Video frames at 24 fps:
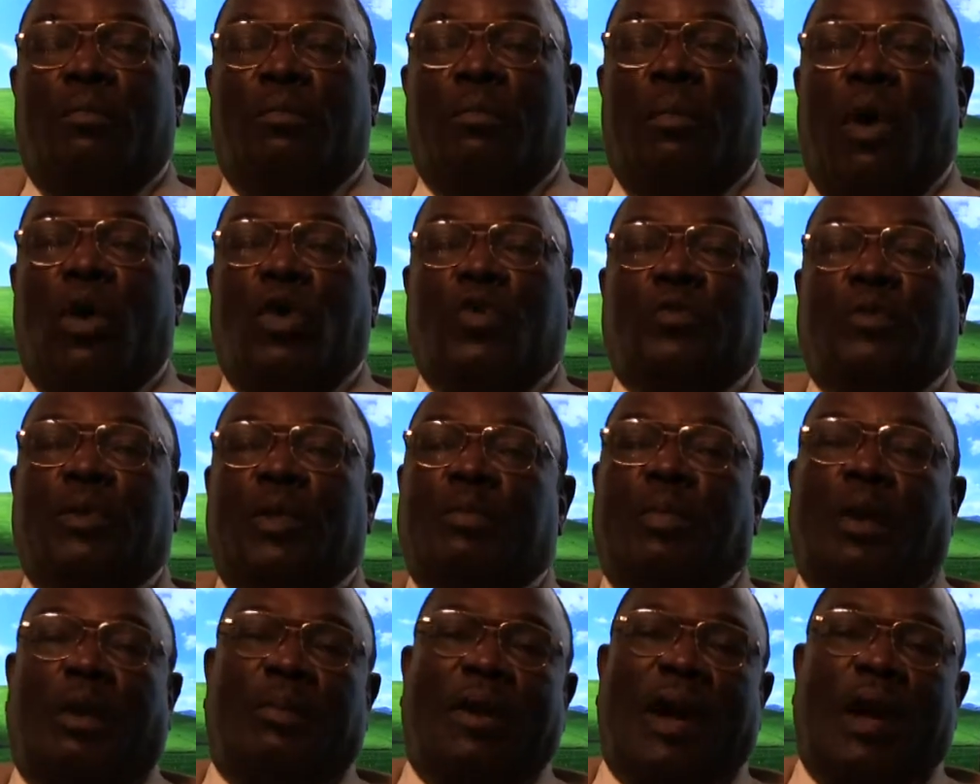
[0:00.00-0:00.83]
most
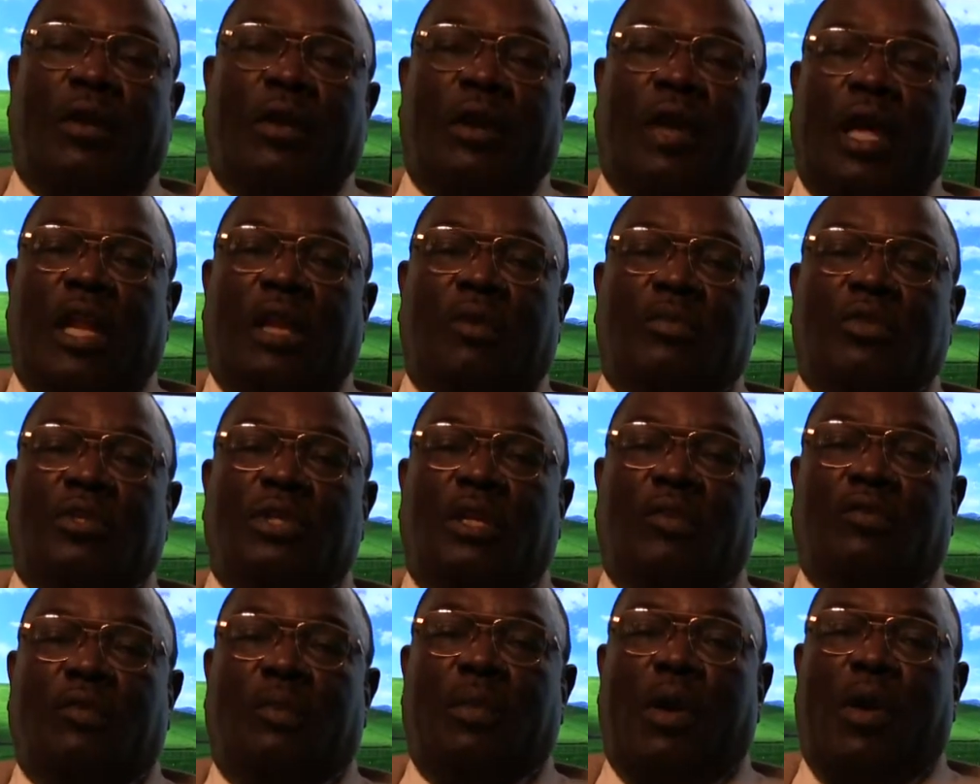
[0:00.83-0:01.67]
people, about
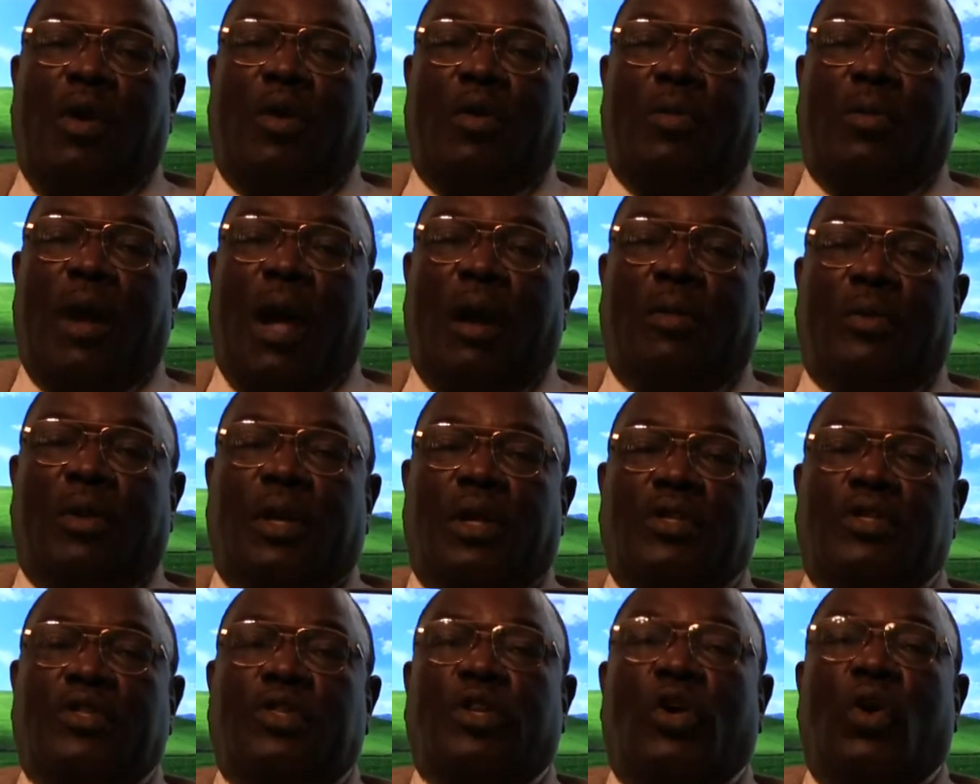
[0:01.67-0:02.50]
90% of American
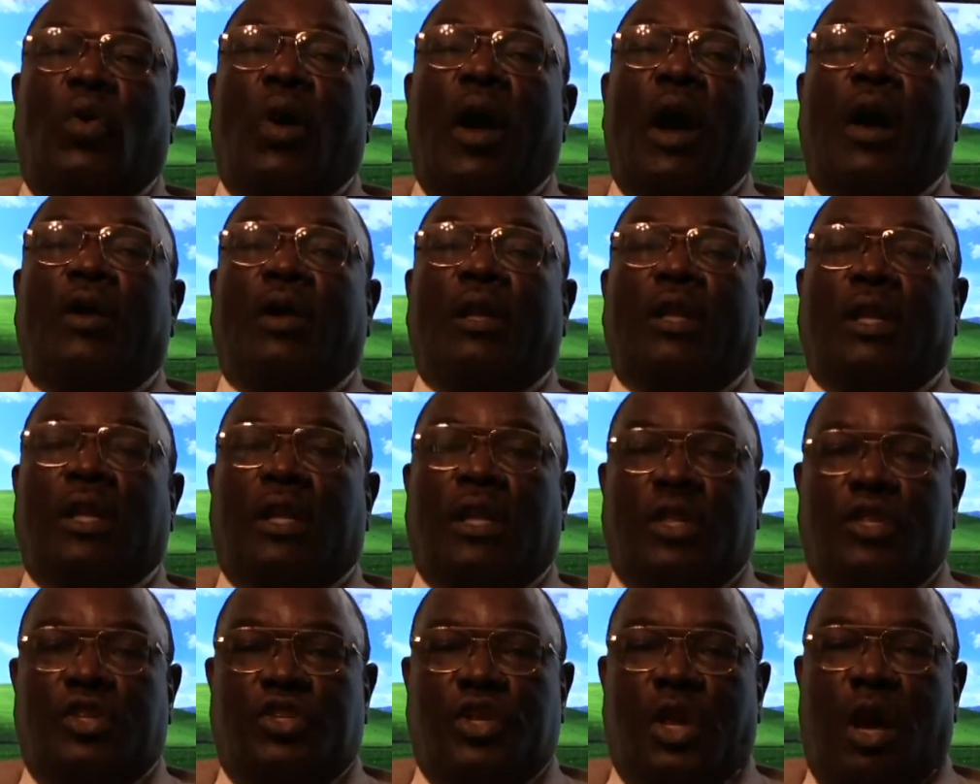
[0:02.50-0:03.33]
population, go out and
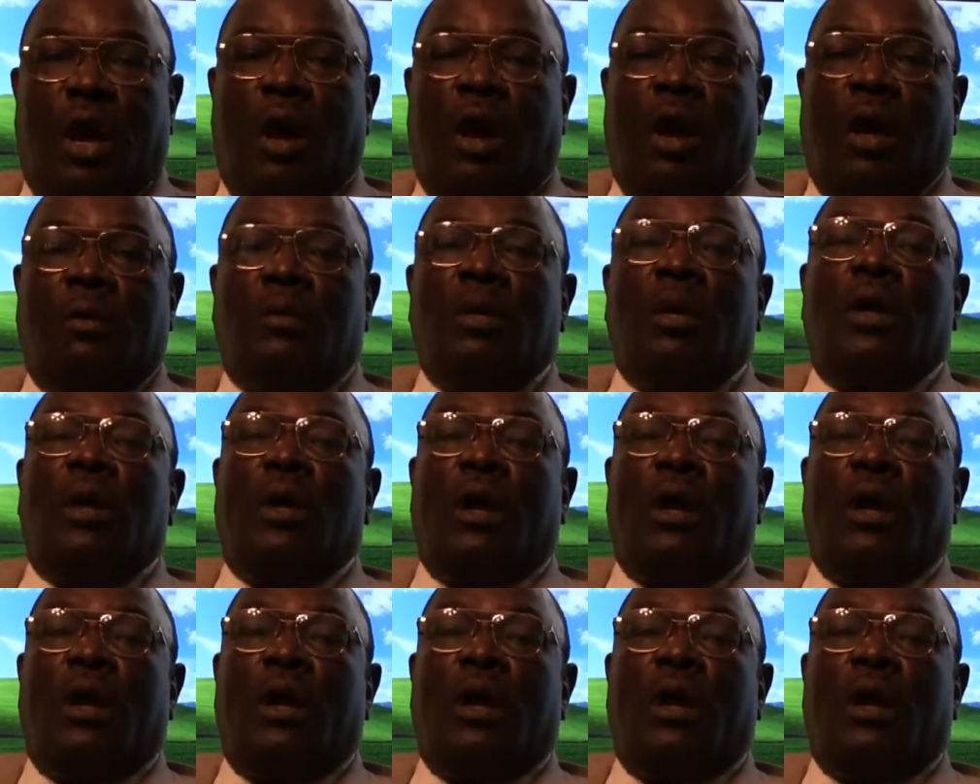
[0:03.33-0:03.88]
get a job,